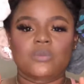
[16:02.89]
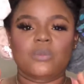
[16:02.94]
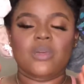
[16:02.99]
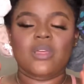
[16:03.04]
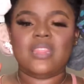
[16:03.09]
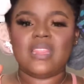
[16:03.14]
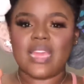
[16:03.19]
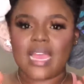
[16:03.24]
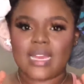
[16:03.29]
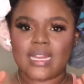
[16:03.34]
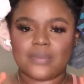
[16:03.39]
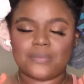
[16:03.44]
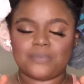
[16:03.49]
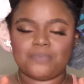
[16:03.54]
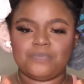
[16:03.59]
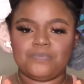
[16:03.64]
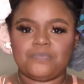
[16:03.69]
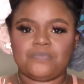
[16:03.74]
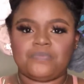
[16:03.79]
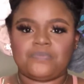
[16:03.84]
But then,
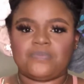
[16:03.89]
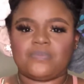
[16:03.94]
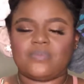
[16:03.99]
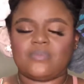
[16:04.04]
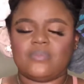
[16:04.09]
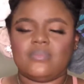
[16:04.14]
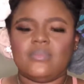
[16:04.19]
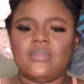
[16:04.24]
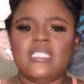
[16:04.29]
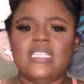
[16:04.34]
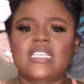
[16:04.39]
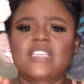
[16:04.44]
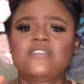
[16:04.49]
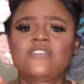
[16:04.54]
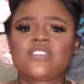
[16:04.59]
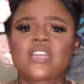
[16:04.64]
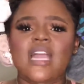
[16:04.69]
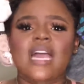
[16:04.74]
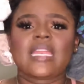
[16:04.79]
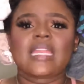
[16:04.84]
if
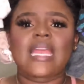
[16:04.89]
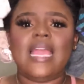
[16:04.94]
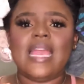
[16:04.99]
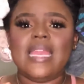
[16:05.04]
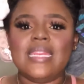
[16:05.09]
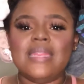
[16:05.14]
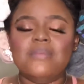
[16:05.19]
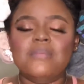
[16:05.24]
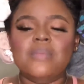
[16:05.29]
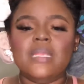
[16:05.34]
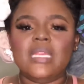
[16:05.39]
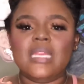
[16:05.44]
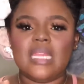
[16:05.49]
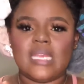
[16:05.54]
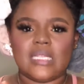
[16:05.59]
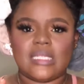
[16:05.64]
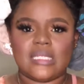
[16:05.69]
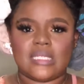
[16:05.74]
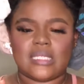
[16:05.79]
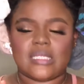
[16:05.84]
you can
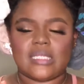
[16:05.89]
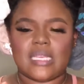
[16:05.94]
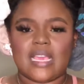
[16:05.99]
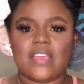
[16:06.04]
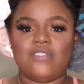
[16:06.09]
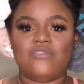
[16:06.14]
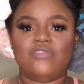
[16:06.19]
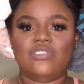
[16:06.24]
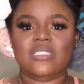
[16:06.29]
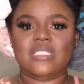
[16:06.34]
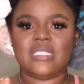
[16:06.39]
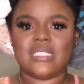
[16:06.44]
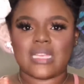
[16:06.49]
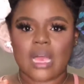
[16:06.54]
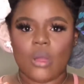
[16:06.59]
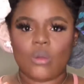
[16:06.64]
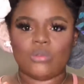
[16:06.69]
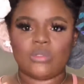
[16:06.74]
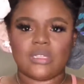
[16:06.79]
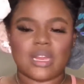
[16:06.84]
eliminate every
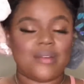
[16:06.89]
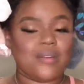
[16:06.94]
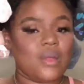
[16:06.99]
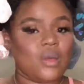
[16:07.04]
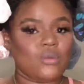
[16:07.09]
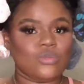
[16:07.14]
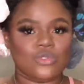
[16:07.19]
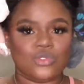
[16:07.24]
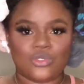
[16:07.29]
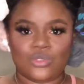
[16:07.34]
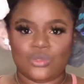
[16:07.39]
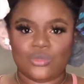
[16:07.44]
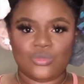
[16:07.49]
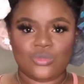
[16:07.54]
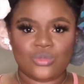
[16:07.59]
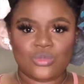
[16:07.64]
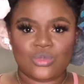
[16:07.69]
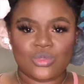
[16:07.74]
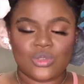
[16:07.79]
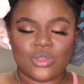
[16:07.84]
sound around you
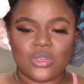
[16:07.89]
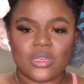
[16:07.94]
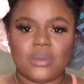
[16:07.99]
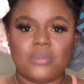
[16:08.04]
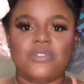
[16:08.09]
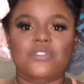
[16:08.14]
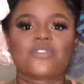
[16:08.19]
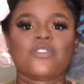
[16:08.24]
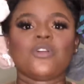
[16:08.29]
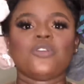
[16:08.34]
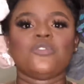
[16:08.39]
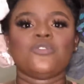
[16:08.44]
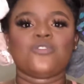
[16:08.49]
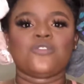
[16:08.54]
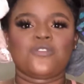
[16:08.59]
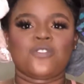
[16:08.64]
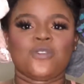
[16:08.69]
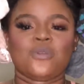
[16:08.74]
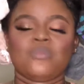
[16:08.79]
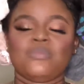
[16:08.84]
before you
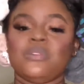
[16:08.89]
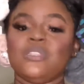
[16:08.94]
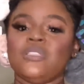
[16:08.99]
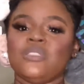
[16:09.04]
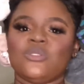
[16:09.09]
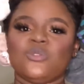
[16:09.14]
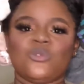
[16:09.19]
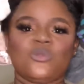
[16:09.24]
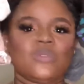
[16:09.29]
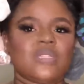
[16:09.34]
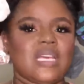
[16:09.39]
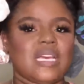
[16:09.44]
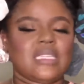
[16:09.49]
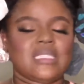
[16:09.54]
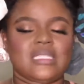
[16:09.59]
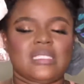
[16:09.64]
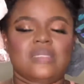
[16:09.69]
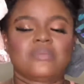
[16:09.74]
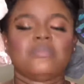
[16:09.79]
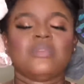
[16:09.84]
film, please do that.
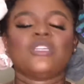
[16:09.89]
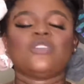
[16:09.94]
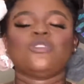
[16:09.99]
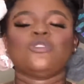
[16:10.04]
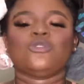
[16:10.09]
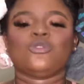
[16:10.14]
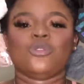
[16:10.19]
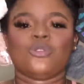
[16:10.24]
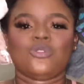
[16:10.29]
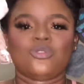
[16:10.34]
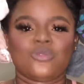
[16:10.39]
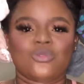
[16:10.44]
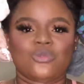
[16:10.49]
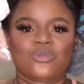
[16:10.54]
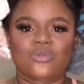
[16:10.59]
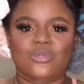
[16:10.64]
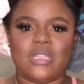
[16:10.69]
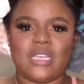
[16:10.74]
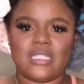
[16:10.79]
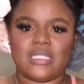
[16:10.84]
Make sure you
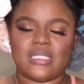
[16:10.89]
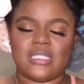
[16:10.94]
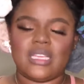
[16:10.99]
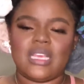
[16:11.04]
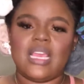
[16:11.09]
do that.